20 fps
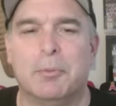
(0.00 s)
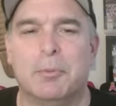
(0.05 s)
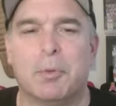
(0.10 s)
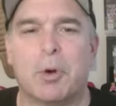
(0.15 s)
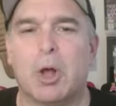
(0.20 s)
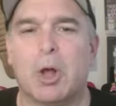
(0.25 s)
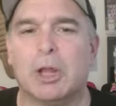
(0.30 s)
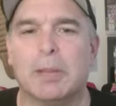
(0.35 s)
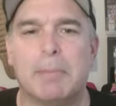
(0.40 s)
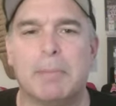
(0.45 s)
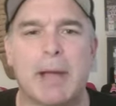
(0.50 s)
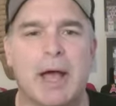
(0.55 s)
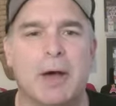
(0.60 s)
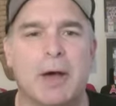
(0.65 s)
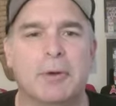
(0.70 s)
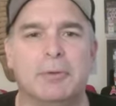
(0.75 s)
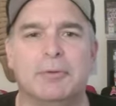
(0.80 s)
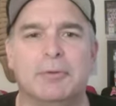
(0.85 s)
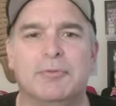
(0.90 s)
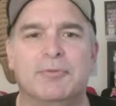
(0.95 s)
We're all
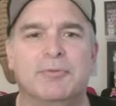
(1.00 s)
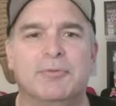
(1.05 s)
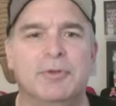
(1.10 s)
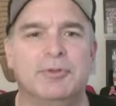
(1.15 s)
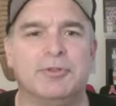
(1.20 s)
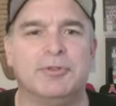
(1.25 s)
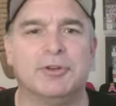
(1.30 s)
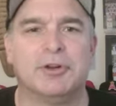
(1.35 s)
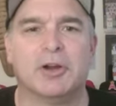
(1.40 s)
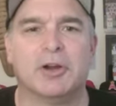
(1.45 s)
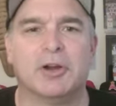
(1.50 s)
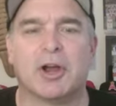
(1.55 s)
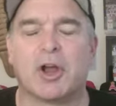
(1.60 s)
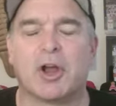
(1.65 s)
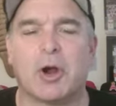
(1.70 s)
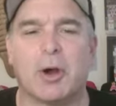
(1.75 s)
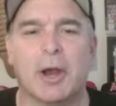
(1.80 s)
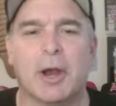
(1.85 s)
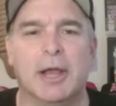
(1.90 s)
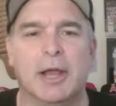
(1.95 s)
about future,
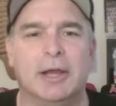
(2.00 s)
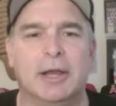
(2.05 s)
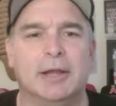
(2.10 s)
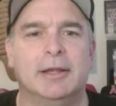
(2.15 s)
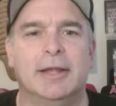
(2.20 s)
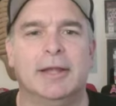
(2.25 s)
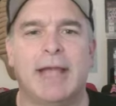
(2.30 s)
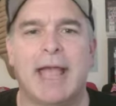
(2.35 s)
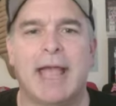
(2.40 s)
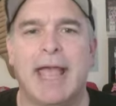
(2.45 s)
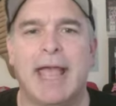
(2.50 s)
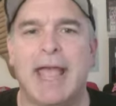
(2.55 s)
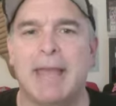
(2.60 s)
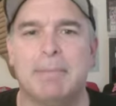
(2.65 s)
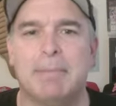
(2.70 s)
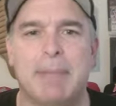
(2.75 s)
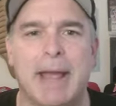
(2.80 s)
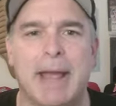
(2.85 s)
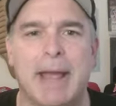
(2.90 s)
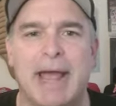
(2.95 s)
current,
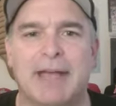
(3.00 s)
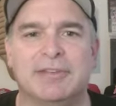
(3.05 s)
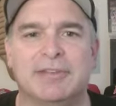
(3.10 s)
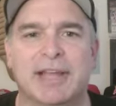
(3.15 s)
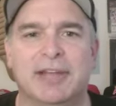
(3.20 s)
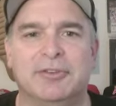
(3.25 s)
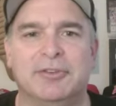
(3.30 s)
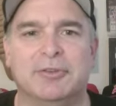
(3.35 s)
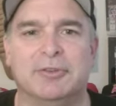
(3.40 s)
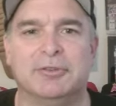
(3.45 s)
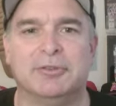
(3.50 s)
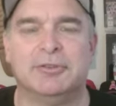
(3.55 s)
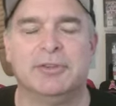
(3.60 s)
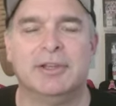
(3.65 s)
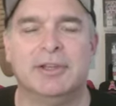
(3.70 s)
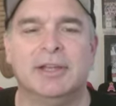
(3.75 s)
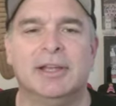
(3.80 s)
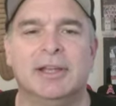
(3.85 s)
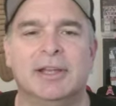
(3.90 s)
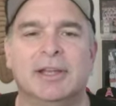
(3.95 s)
and past Angels,